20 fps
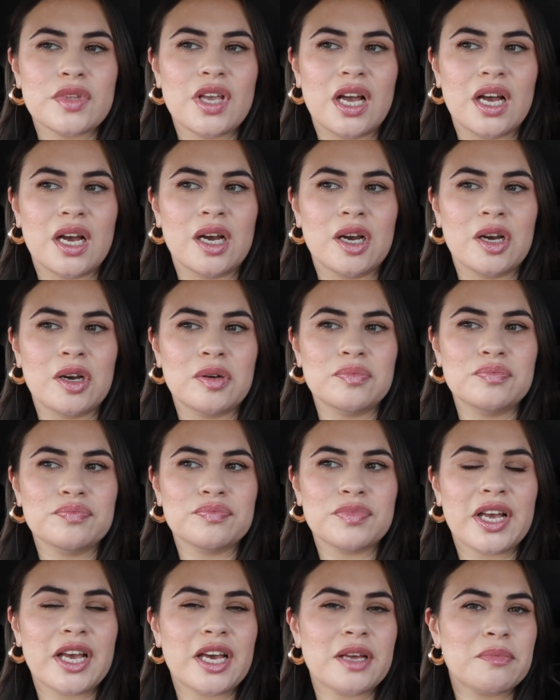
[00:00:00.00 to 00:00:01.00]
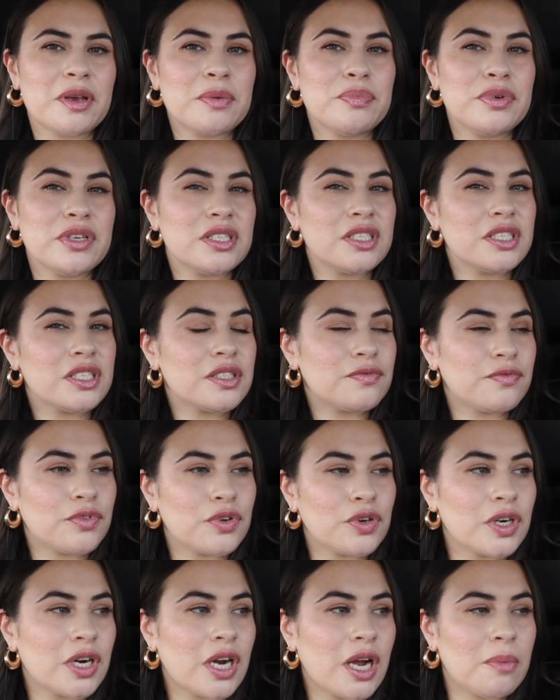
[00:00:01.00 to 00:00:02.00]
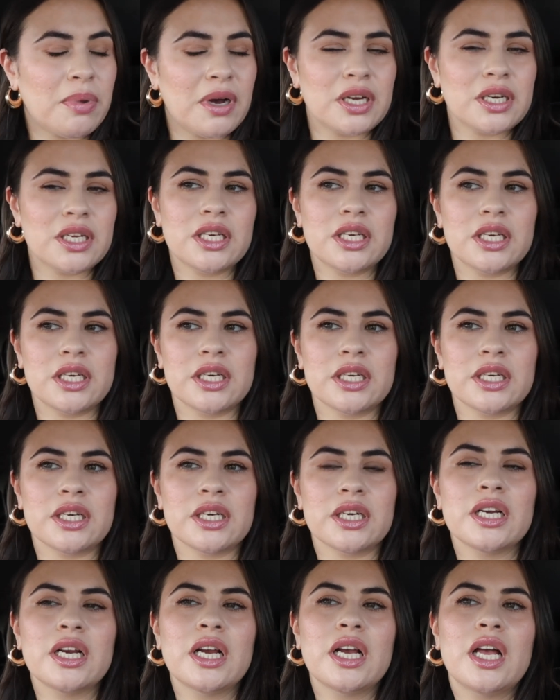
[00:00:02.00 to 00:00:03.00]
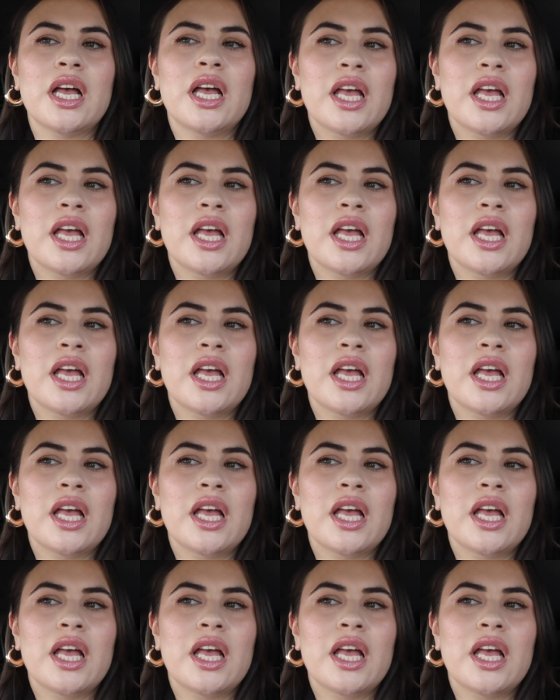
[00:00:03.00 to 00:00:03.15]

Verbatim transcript: Um, I had my business for about a year